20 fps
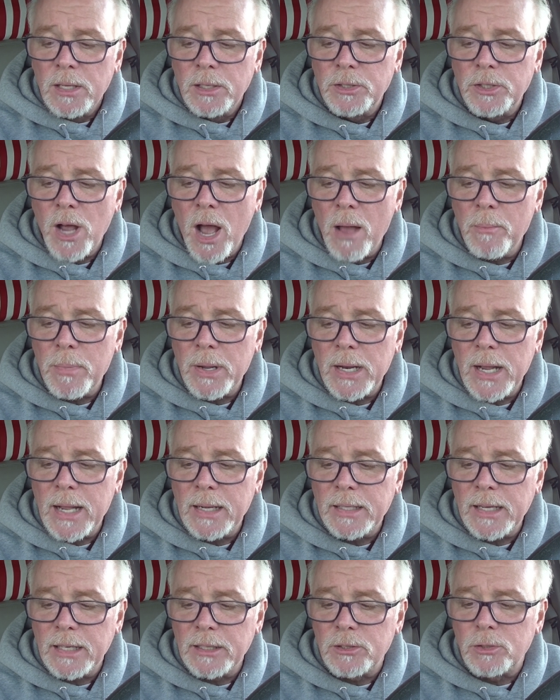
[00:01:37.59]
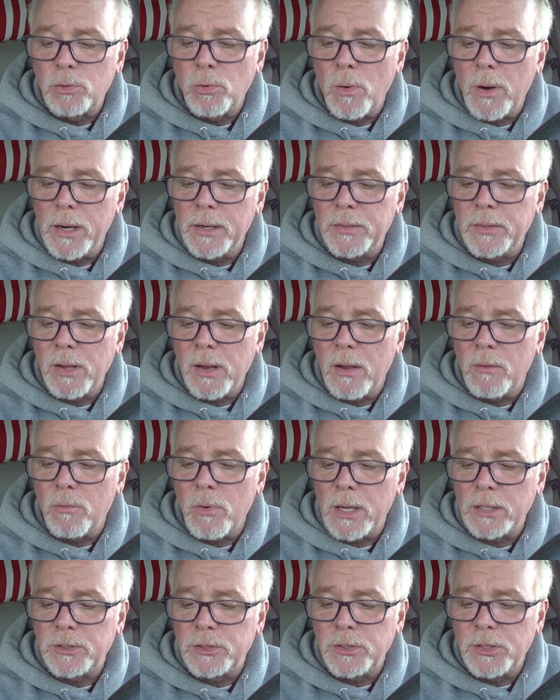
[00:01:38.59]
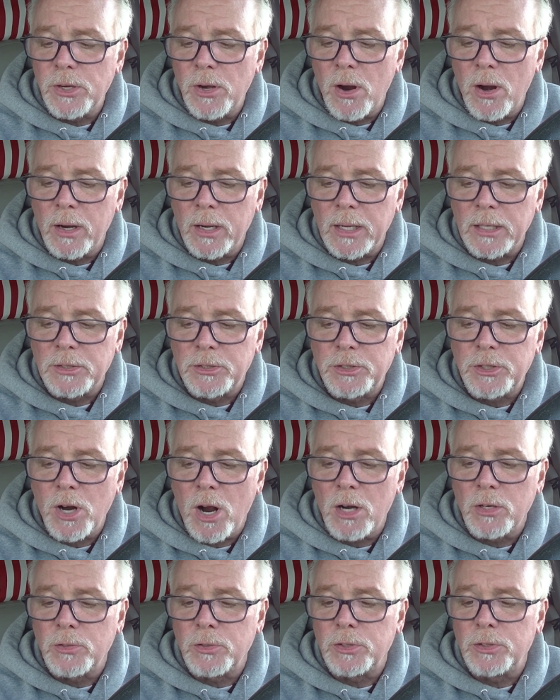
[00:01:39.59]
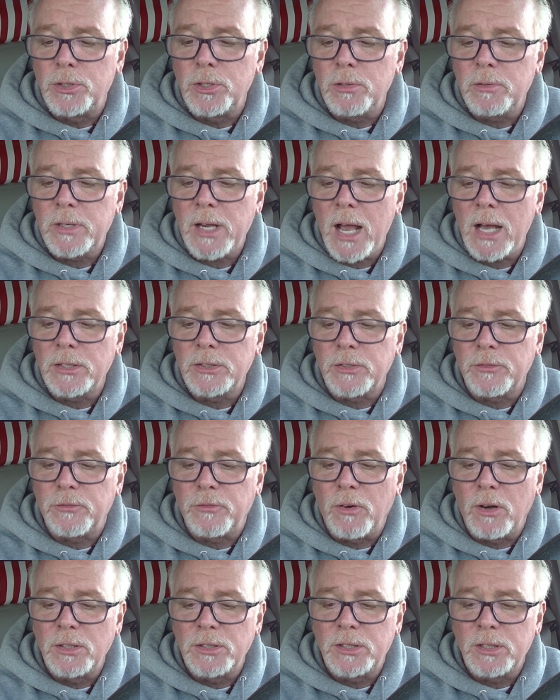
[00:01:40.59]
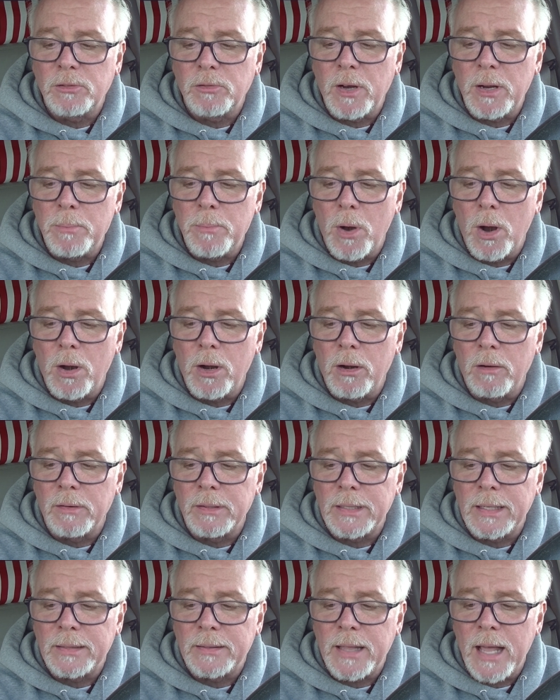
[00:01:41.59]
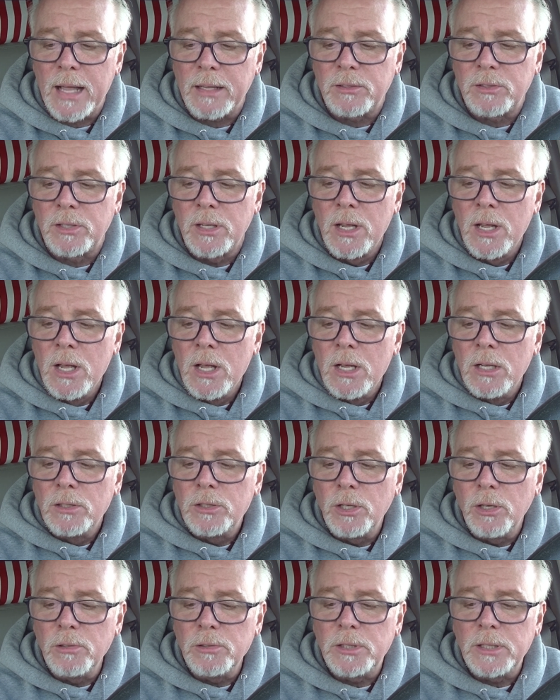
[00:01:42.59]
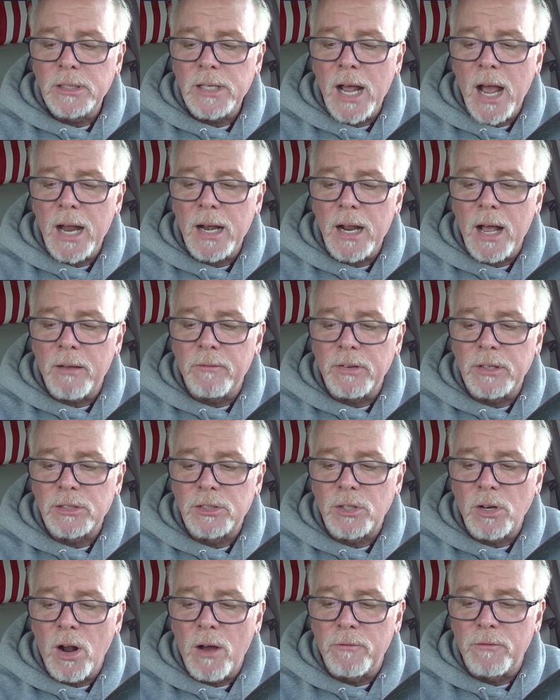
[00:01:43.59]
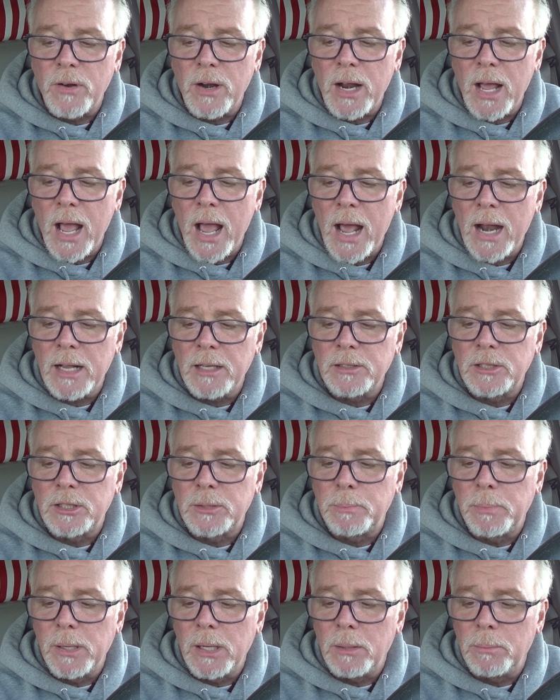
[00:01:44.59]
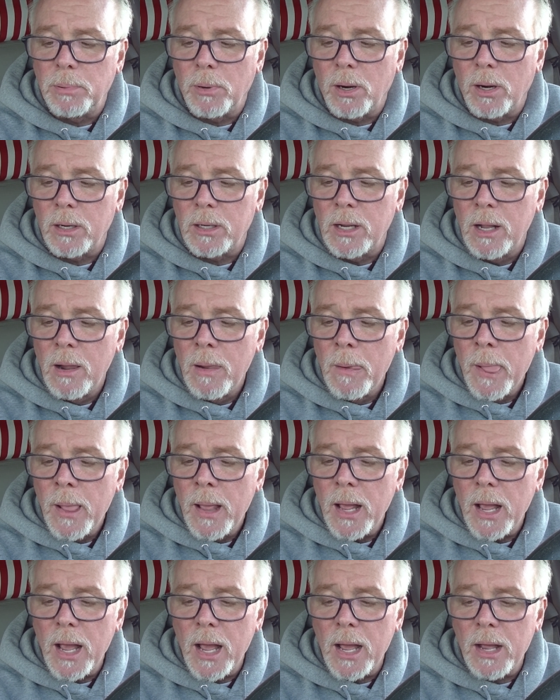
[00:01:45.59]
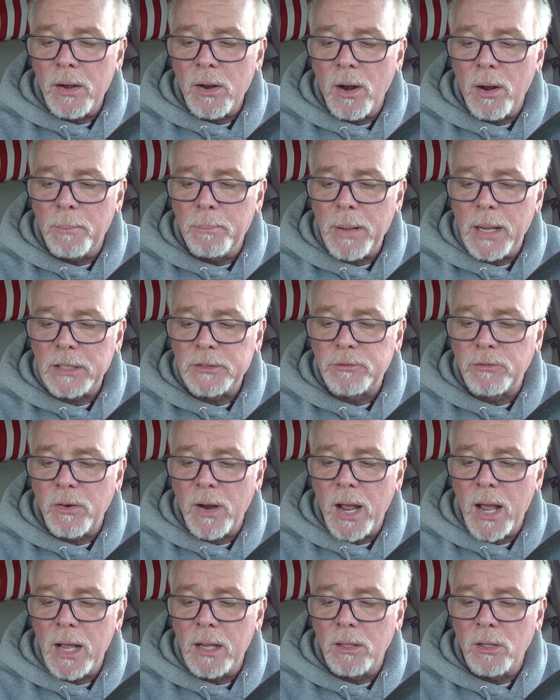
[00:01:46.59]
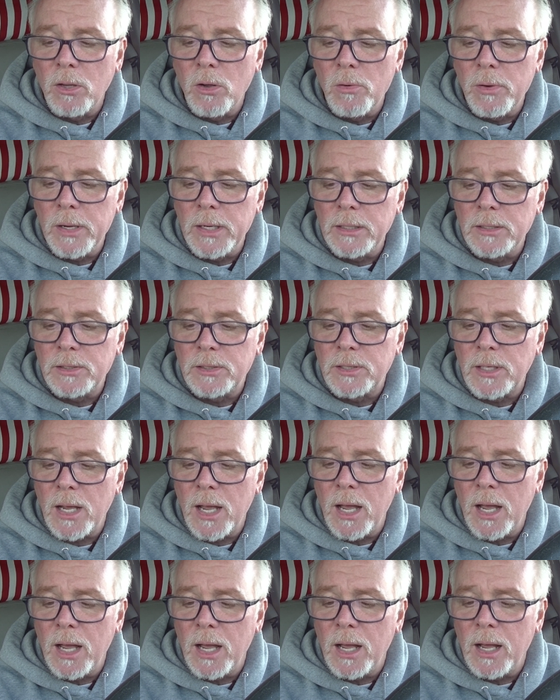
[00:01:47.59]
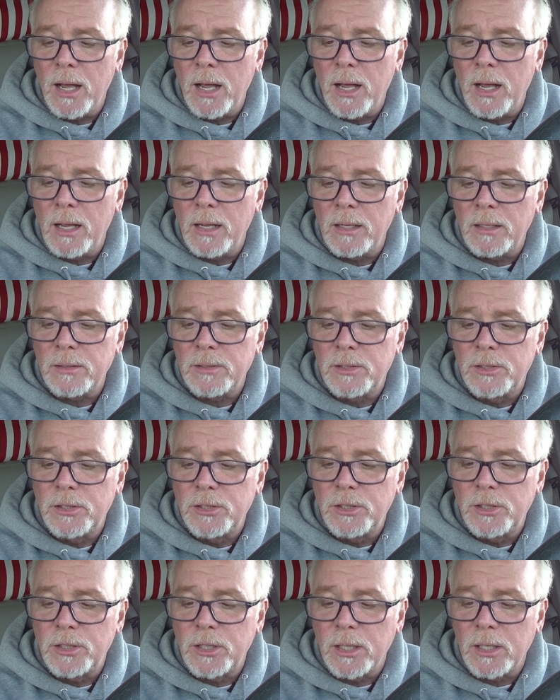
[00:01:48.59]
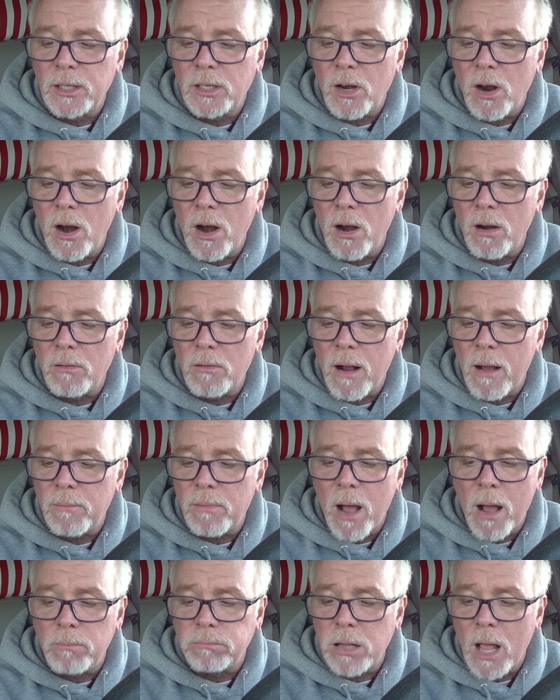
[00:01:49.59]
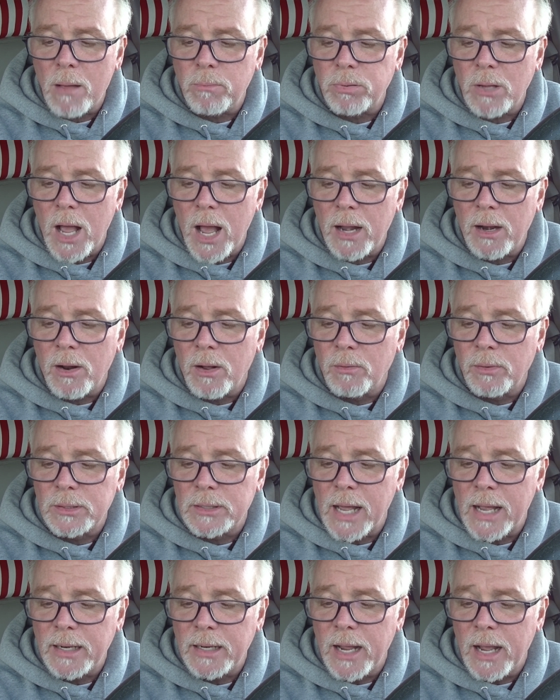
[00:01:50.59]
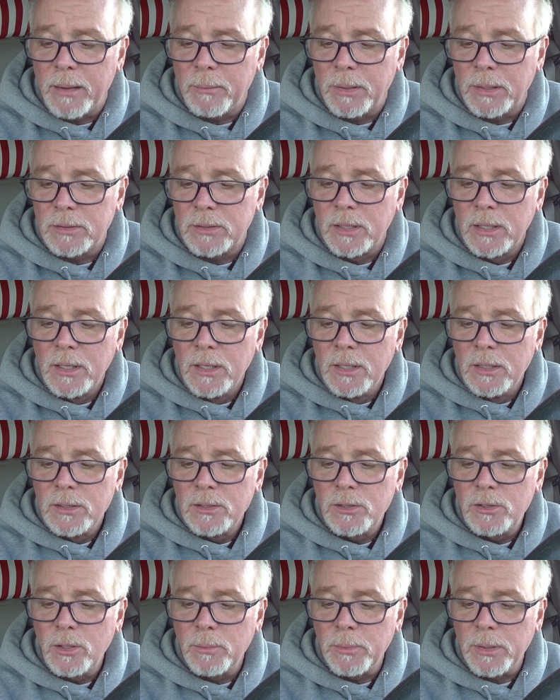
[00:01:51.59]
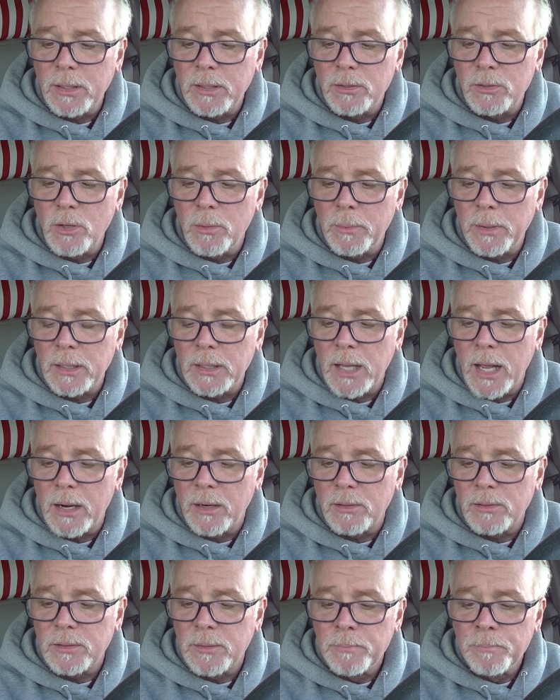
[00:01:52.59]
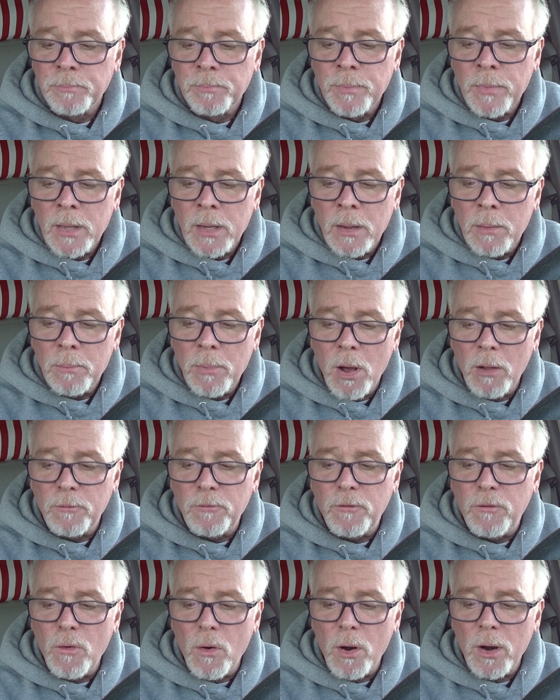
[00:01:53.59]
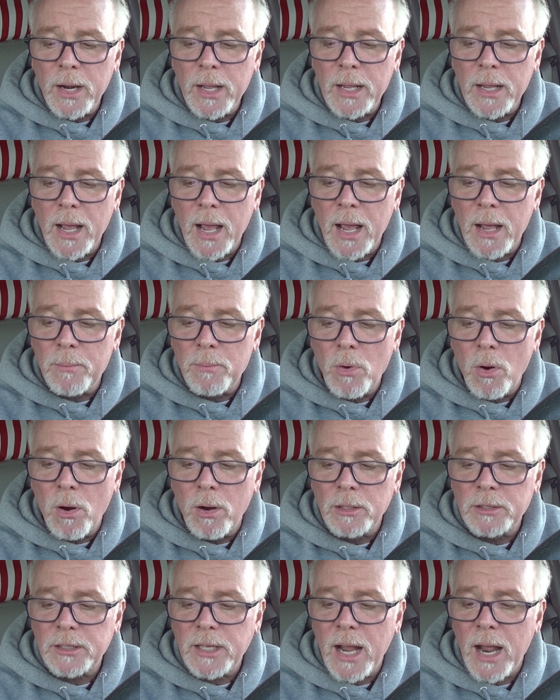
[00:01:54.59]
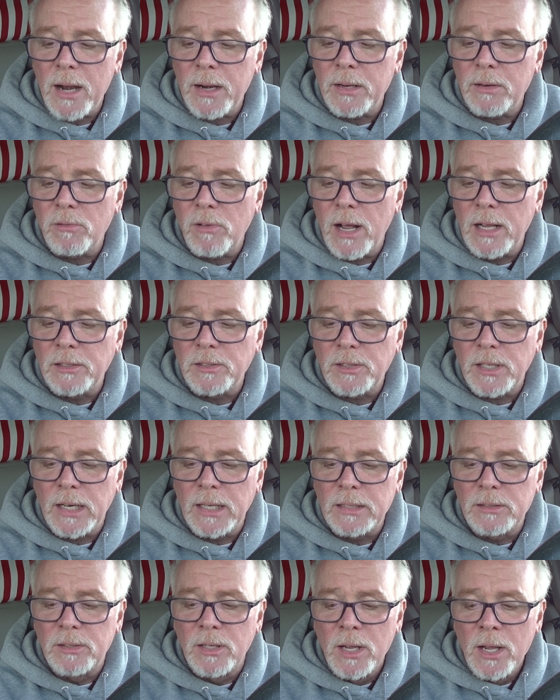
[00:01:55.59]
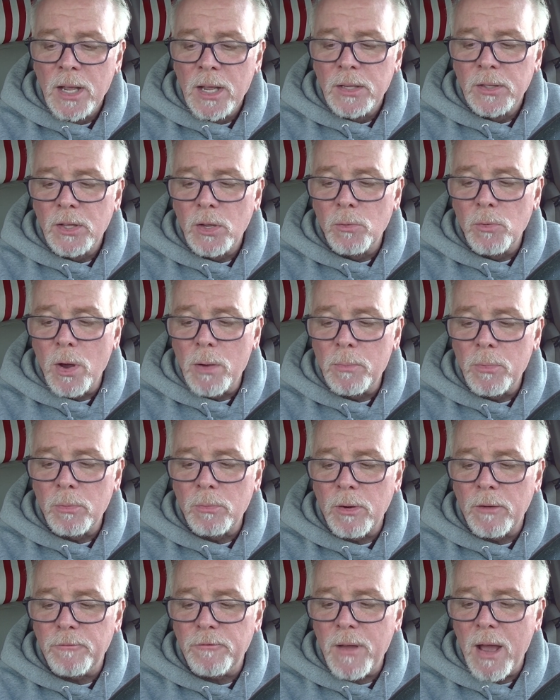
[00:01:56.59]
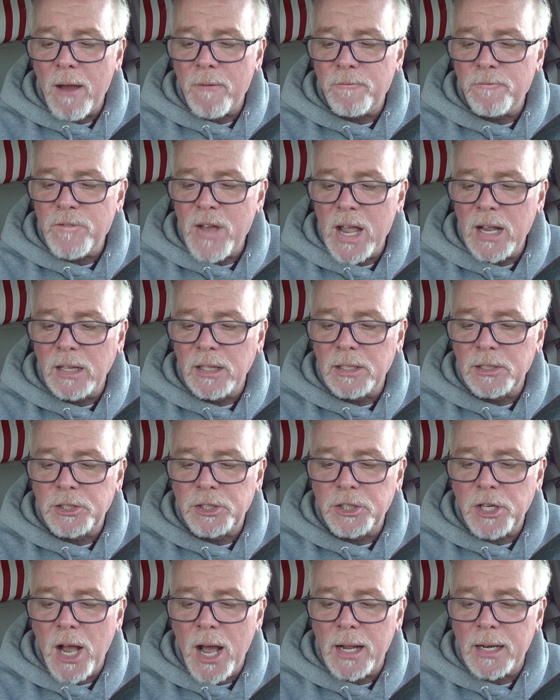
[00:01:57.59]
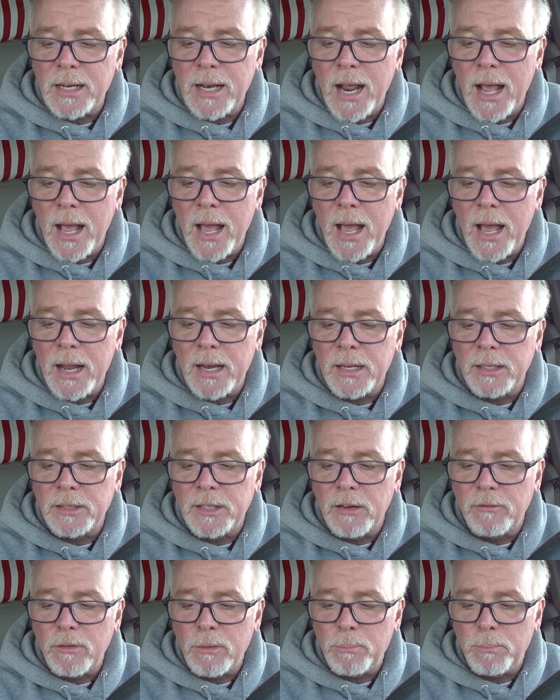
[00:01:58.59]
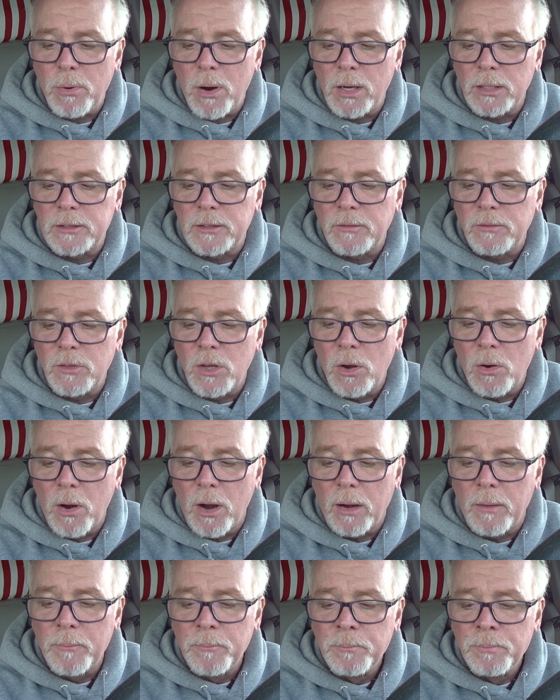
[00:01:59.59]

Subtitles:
John Menendez, 23 of West New York, is charged with 2 counts of first-degree murder in the deaths Tuesday night of his girlfriend Anna Spielberg and her best friend Louisa Shinkar, blah blah blah. I don't know what that name is. It's too many letters. Both 40 and Morris County residents, the women were found fatally shot in the head in different parts of Newark.